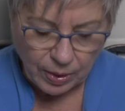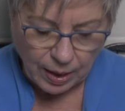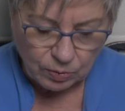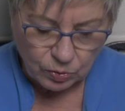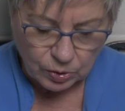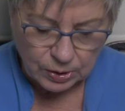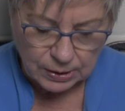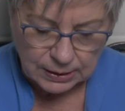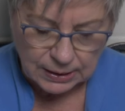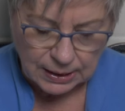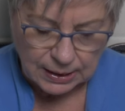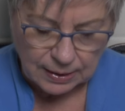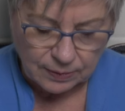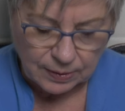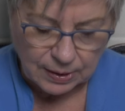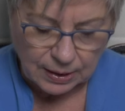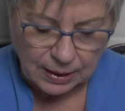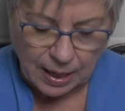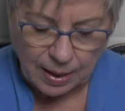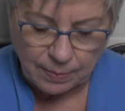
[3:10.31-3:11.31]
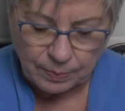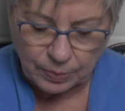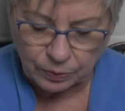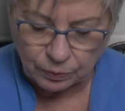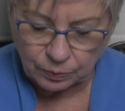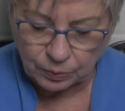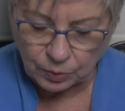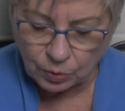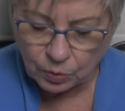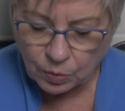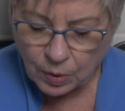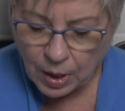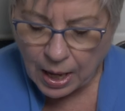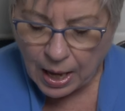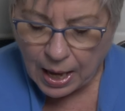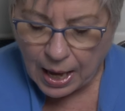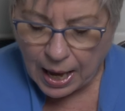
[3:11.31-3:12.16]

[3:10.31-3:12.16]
those teeth to come through